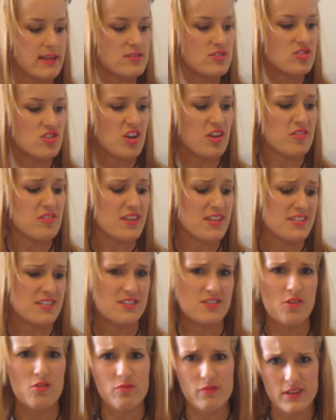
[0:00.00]
So this
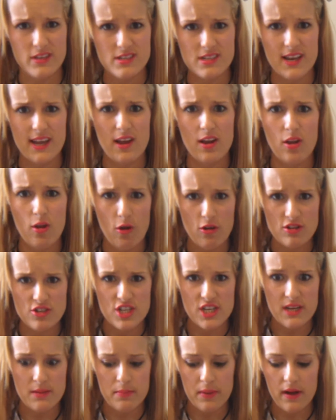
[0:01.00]
is obviously a lot
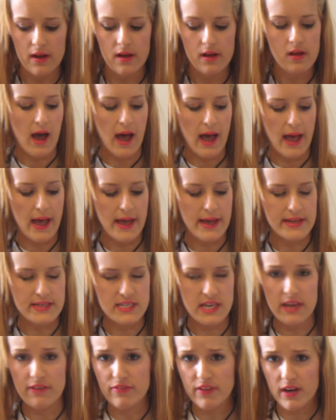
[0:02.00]
cheaper. And
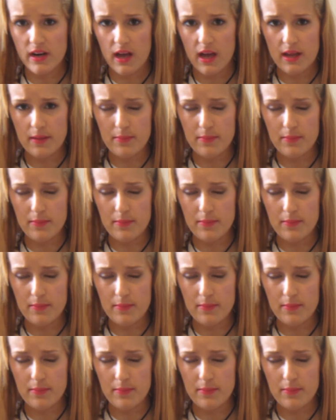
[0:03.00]
if you're like